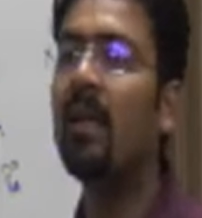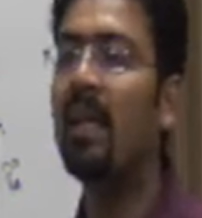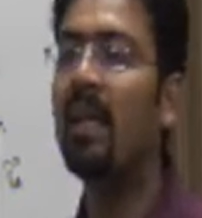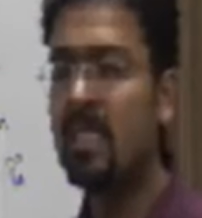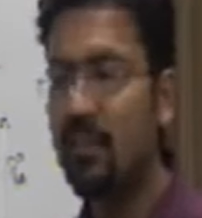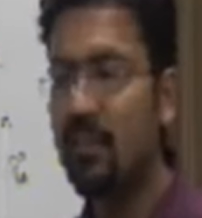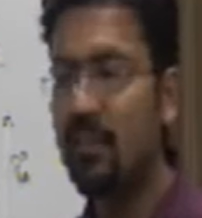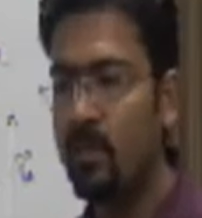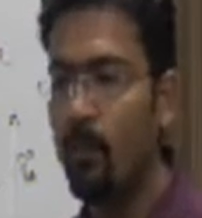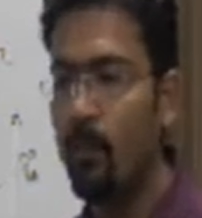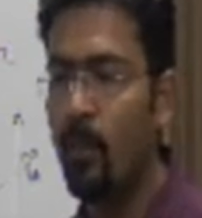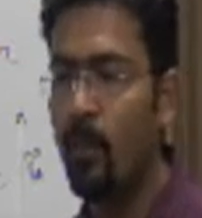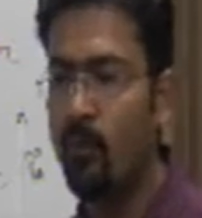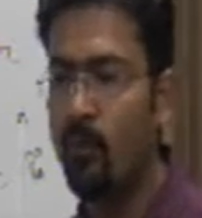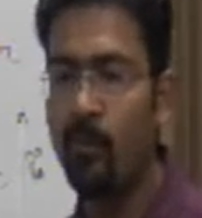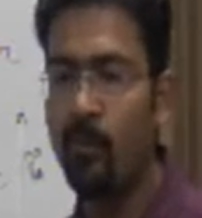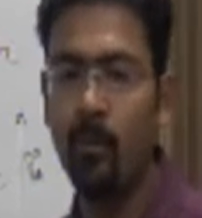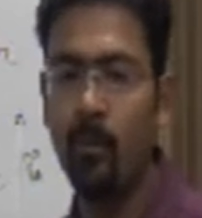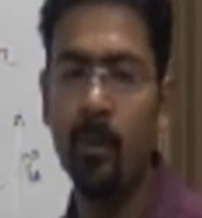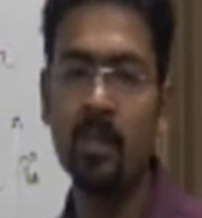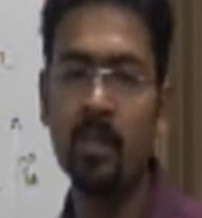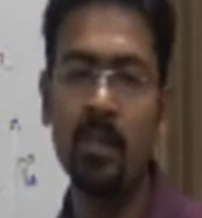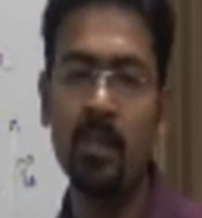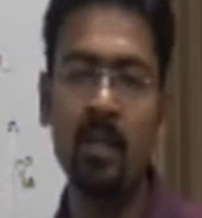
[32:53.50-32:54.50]
number of vapors
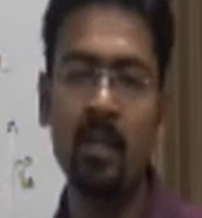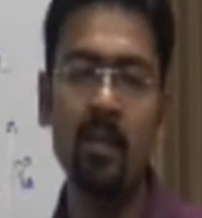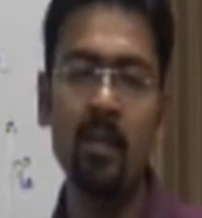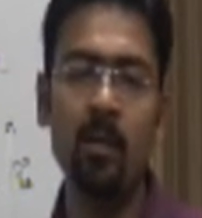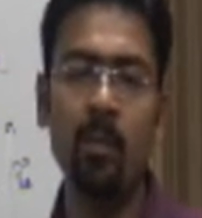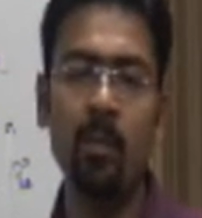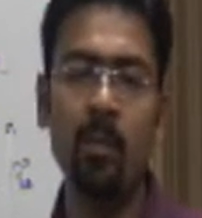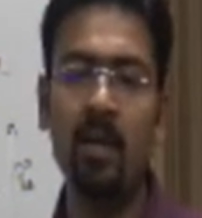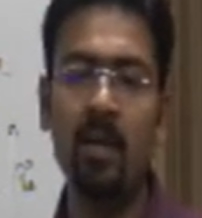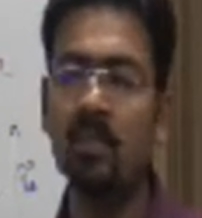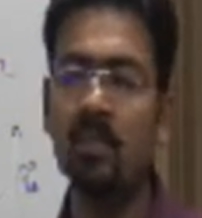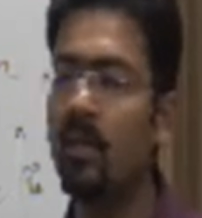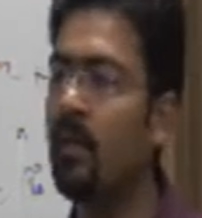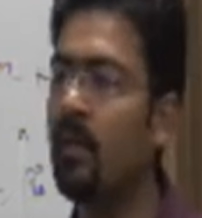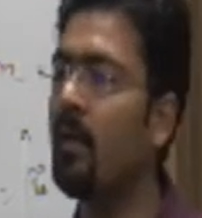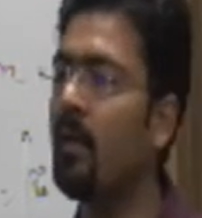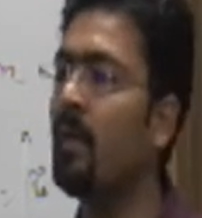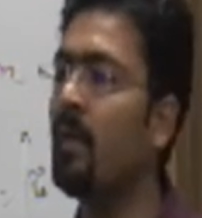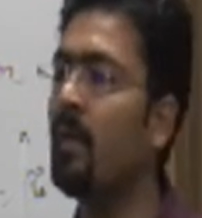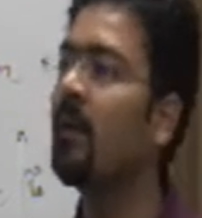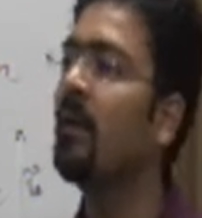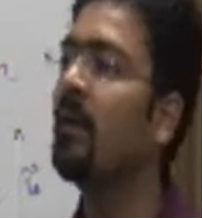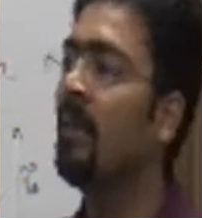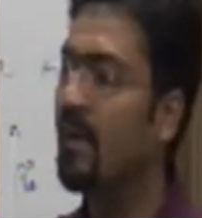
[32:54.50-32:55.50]
and thereby exerting
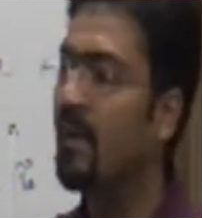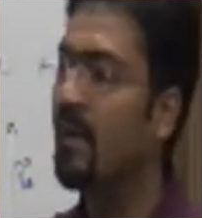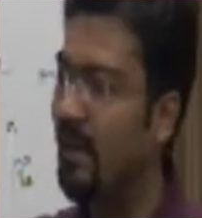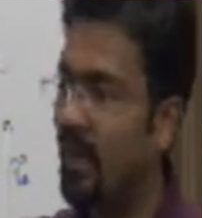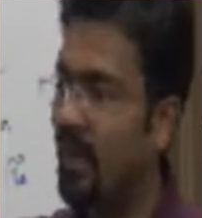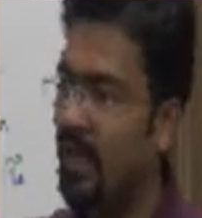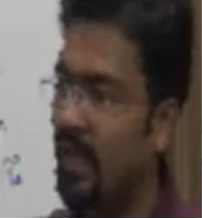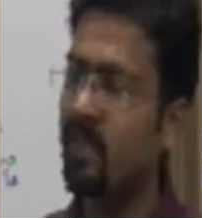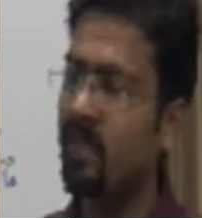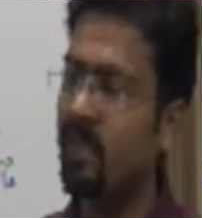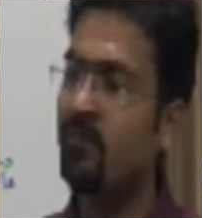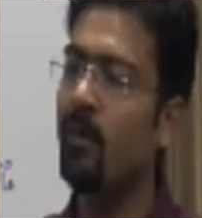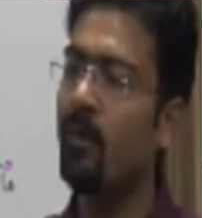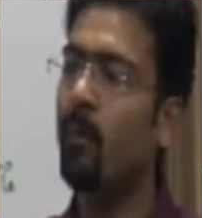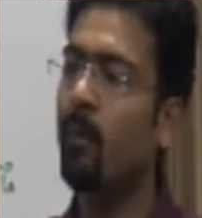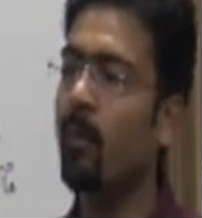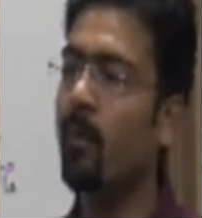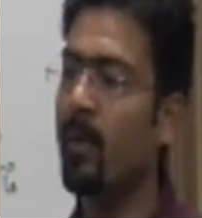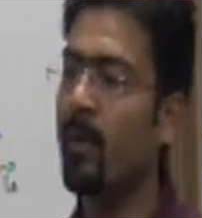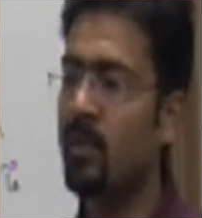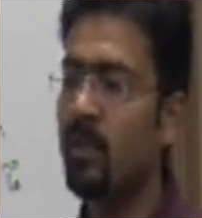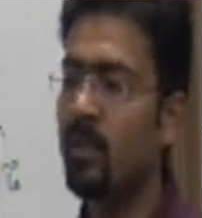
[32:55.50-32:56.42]
less vapor pressure than